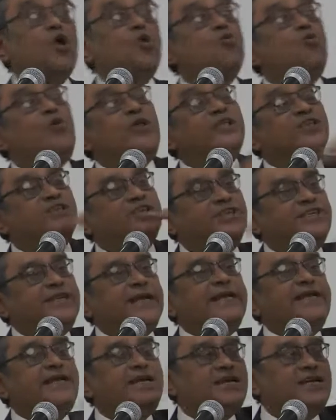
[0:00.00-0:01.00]
which
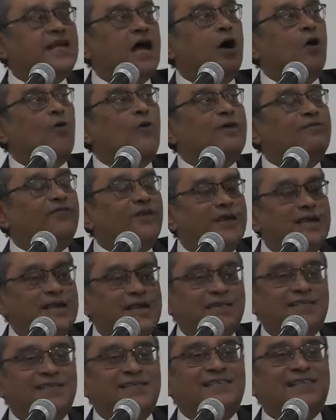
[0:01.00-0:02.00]
didn't, however,
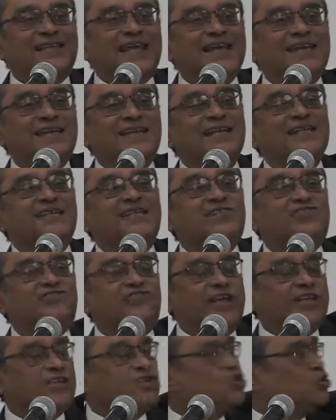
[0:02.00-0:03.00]
necessarily
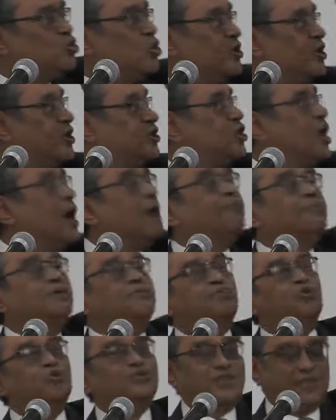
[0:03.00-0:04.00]
stretch to the
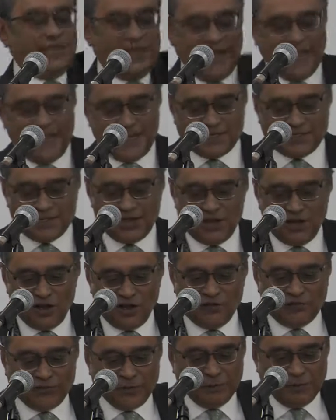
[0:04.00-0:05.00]
uppermost layers
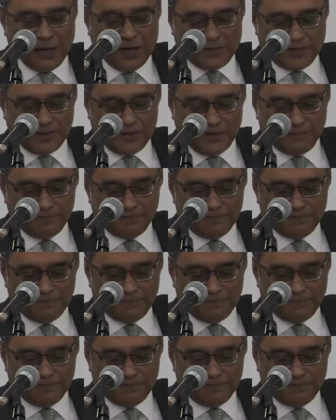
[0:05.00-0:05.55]
of the party.